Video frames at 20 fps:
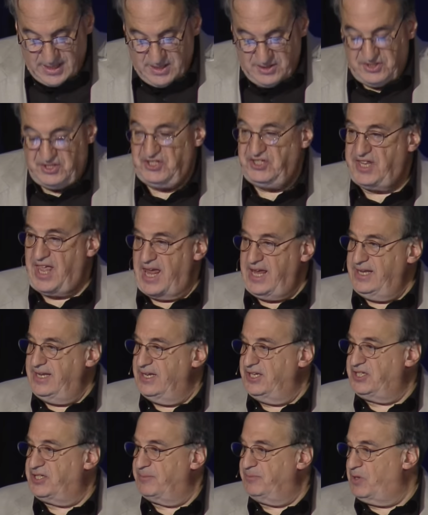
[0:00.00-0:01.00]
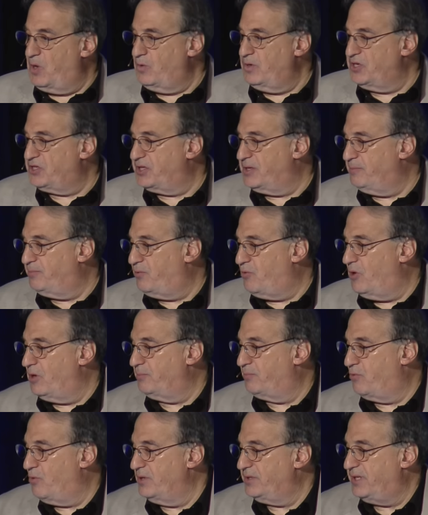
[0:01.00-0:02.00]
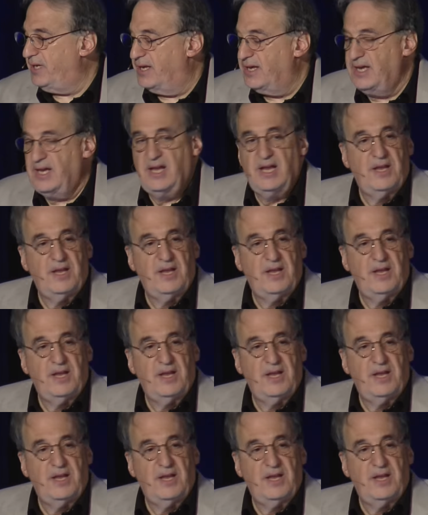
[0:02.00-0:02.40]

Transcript: Statism, notice an important point here.